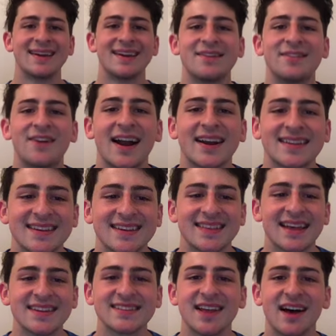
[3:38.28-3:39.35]
Finally,
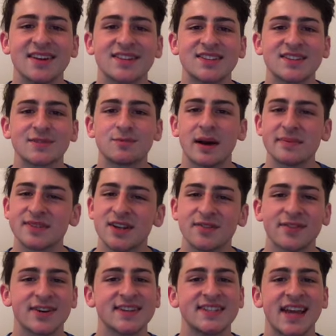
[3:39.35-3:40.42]
let's launch this web
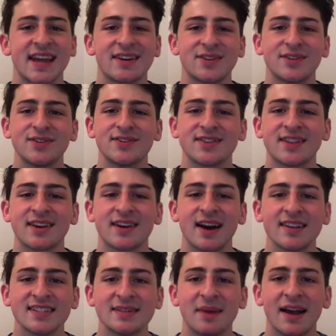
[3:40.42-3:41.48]
server container using the
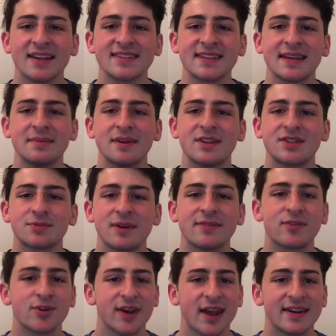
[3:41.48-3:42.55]
customized image
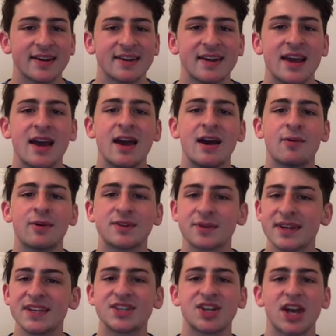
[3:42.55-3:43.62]
we've created, which we
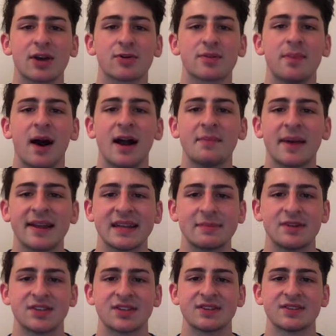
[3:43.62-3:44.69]
can check with Podman
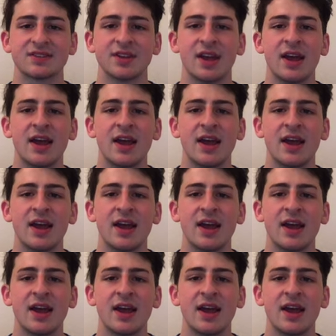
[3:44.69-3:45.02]
images.